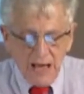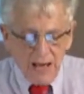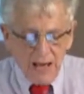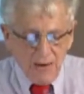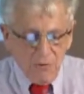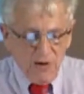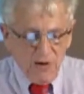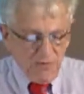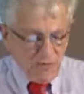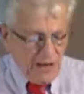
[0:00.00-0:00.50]

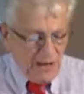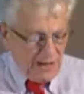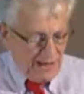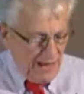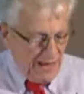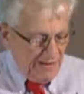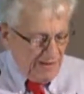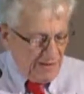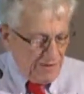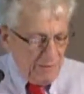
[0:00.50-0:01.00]
which I'd
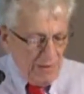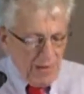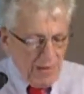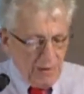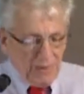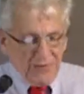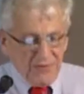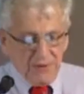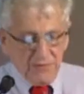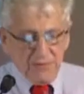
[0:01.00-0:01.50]
like to be
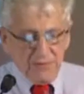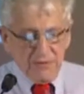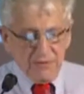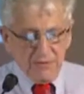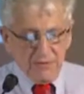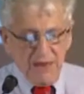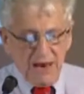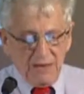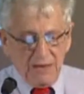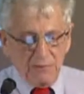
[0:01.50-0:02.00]
able to
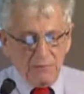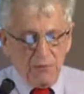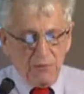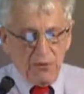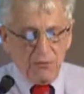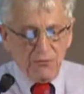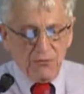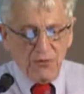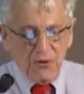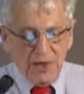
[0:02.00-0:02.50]
develop
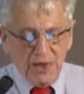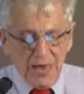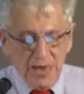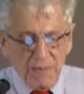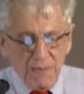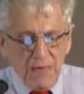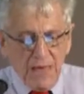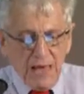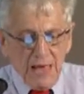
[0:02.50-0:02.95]
more fully,